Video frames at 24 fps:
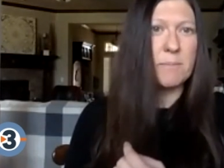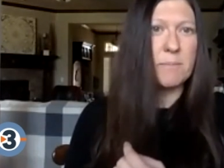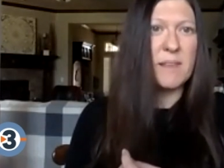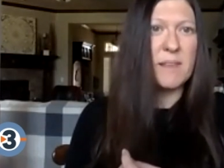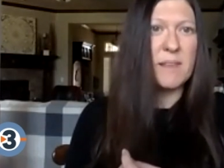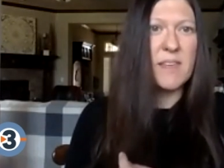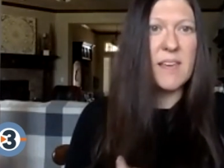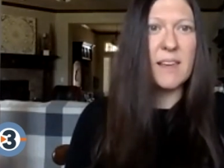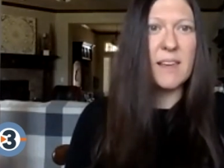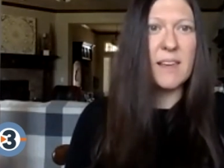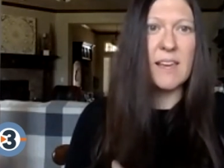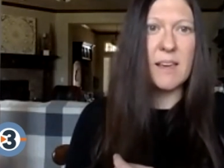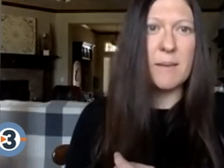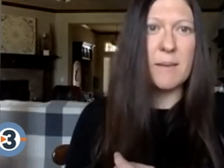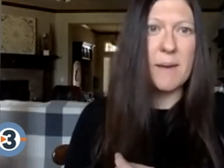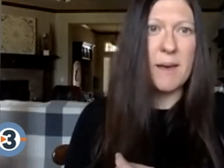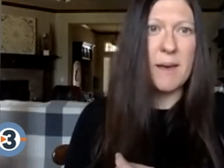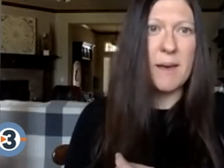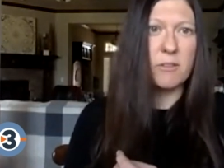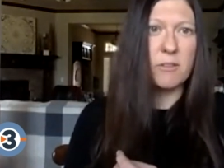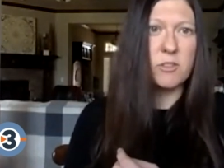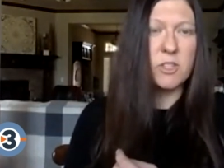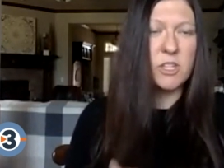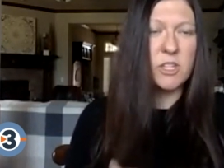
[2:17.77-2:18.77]
be thinking
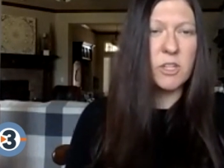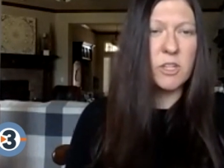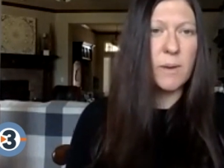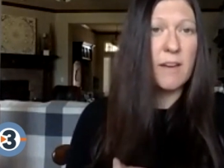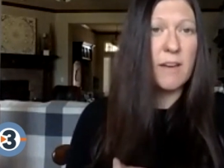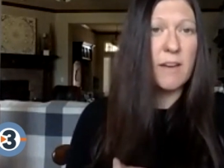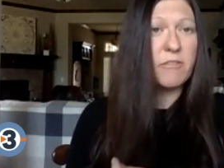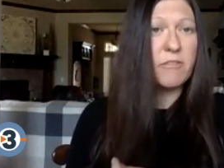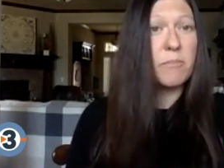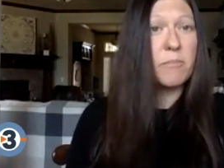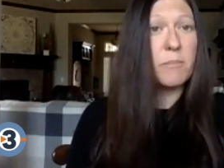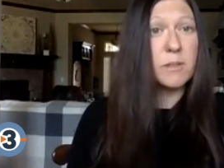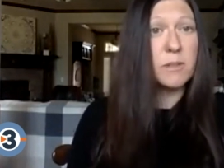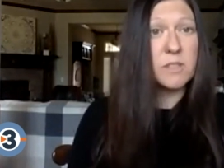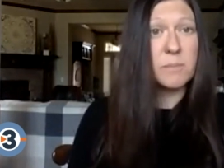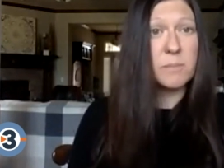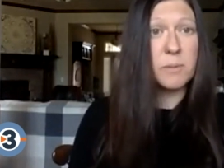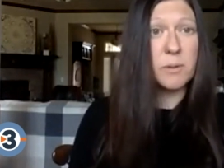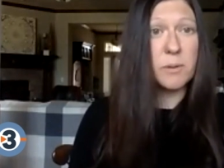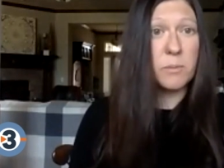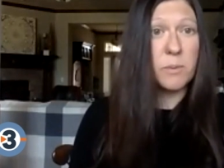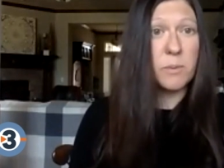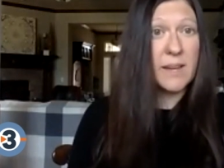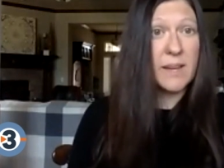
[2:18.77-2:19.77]
about do you have
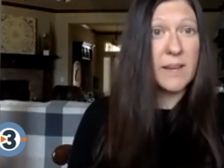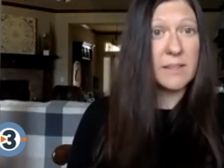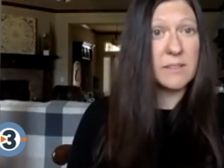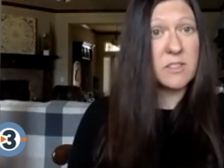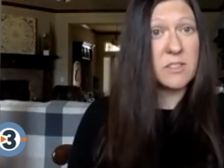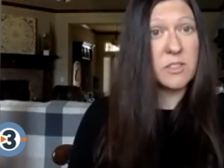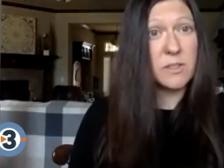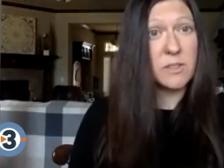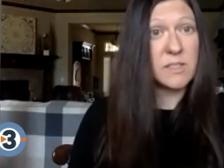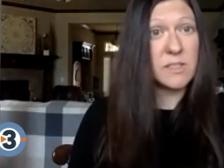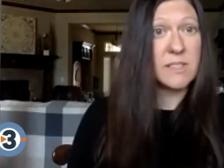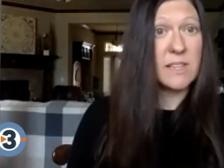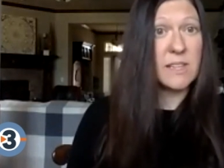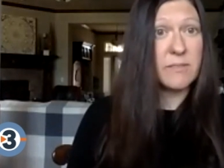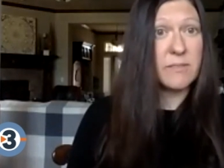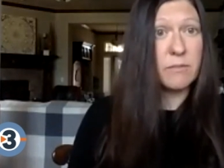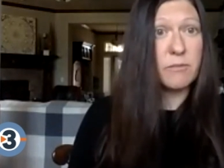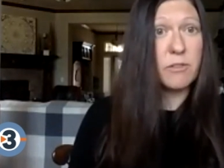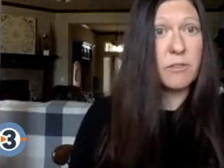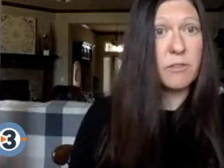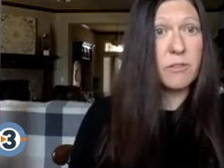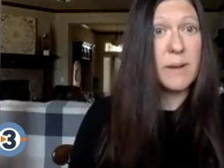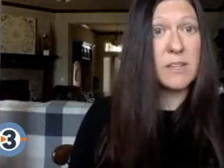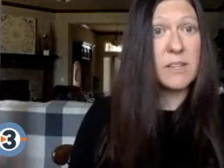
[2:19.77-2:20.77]
multiple ways to
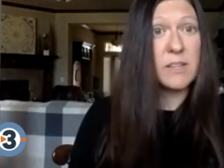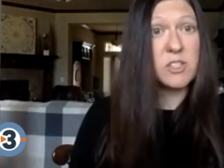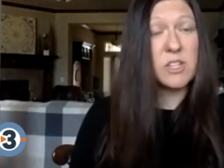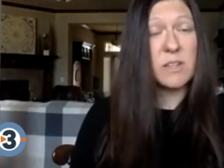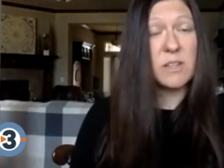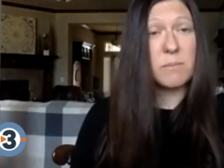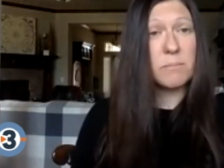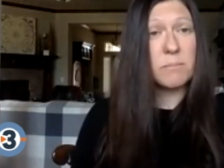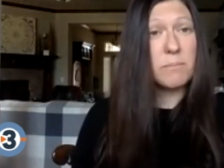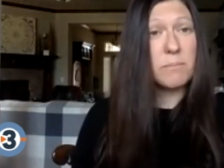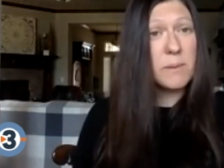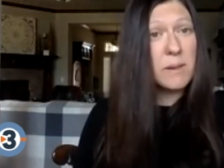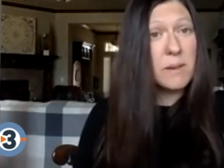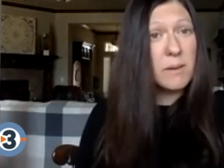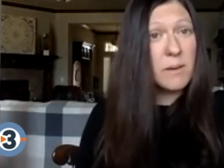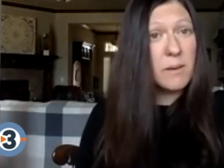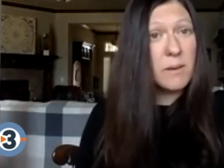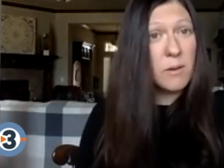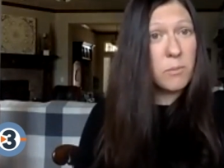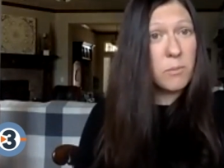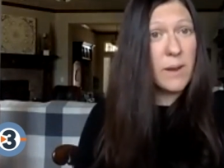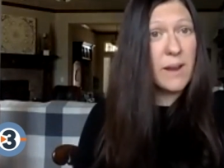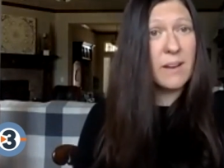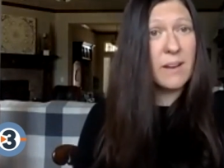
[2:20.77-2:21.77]
receive information
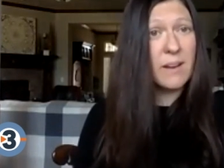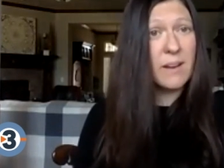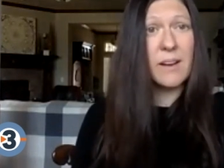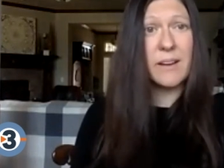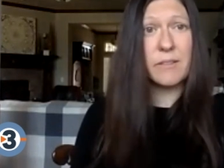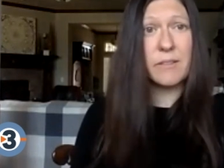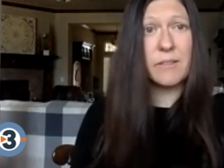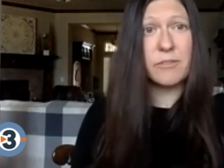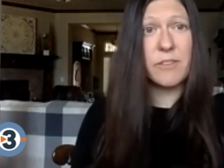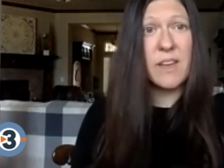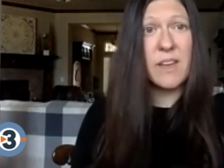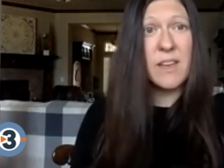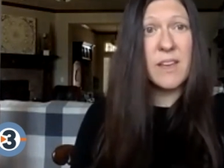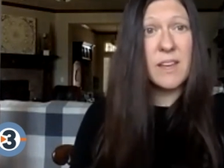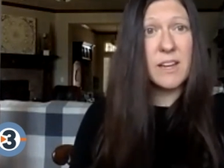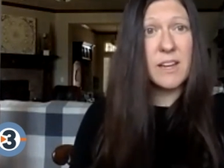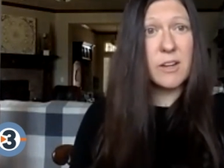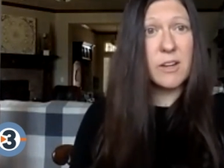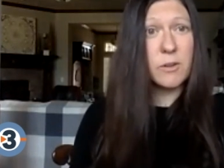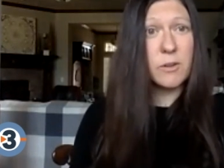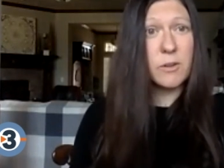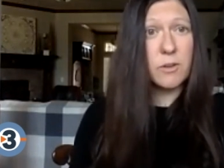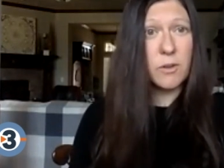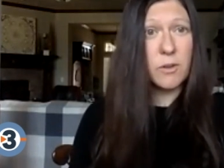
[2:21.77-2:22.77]
be aware of
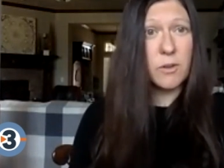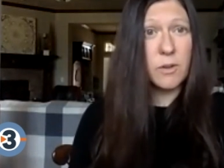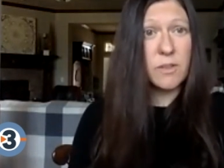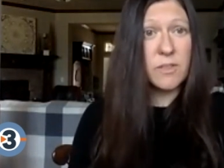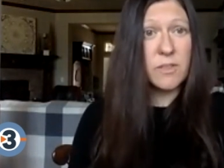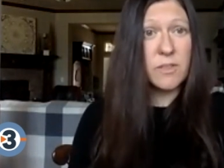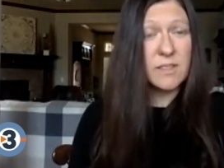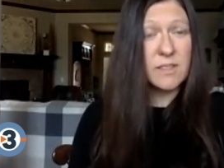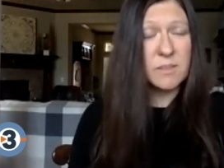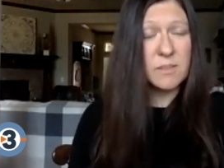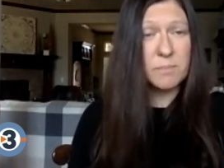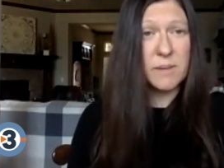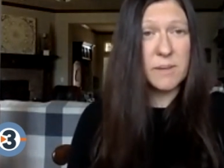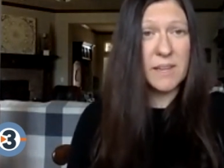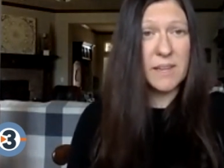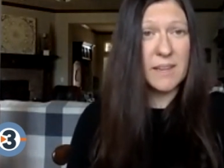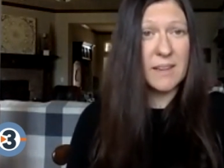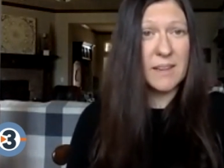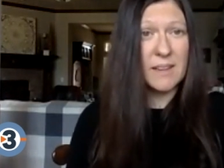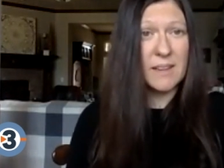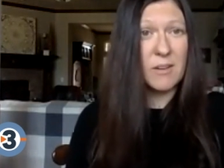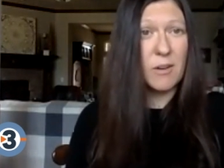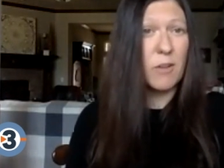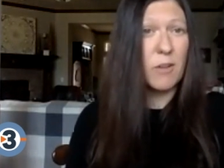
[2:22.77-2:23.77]
you know could this
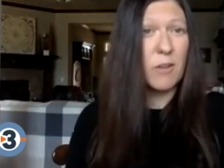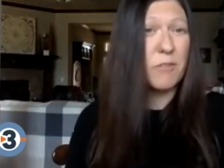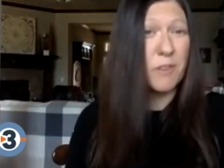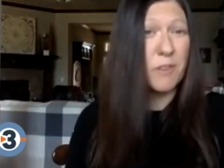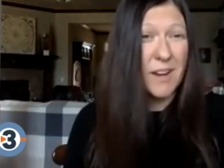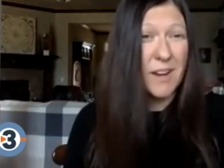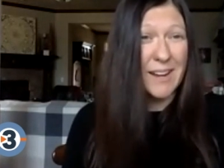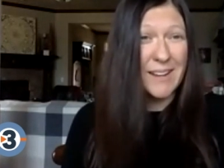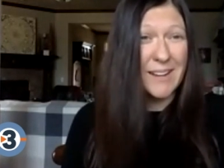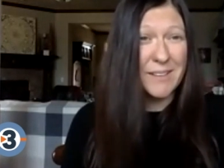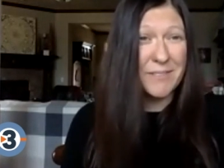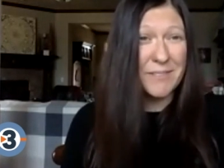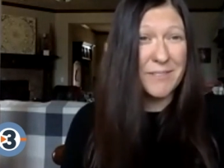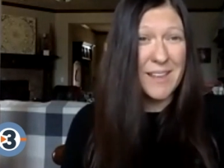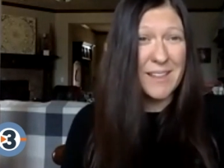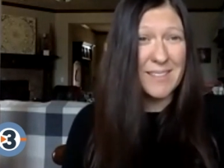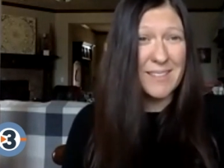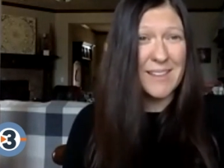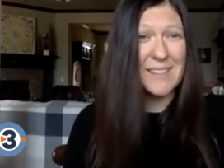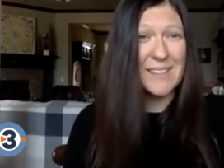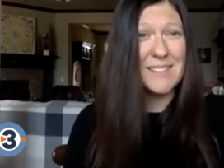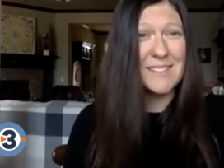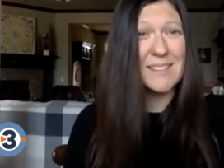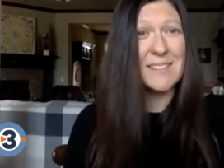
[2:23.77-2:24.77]
be an overnight
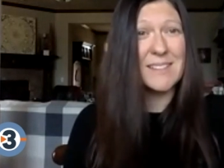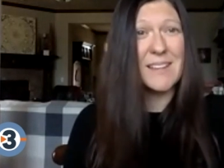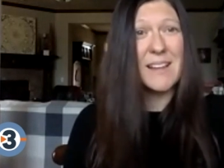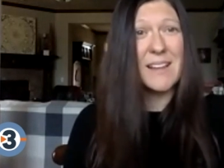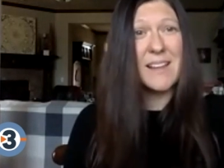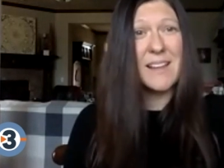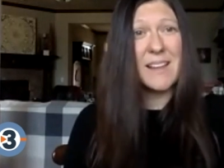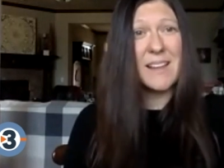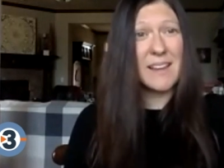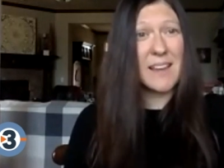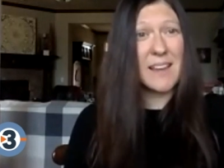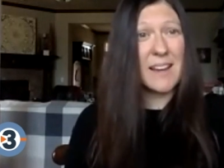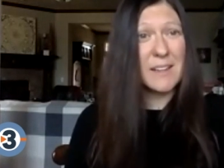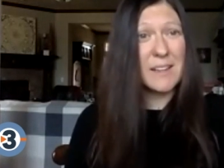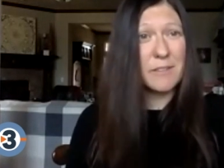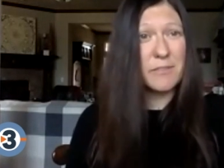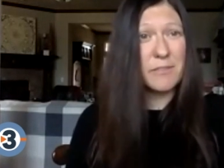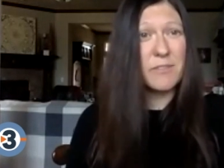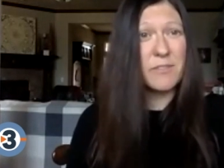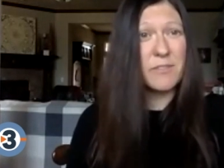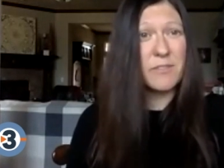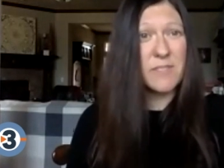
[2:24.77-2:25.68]
event that's a kind of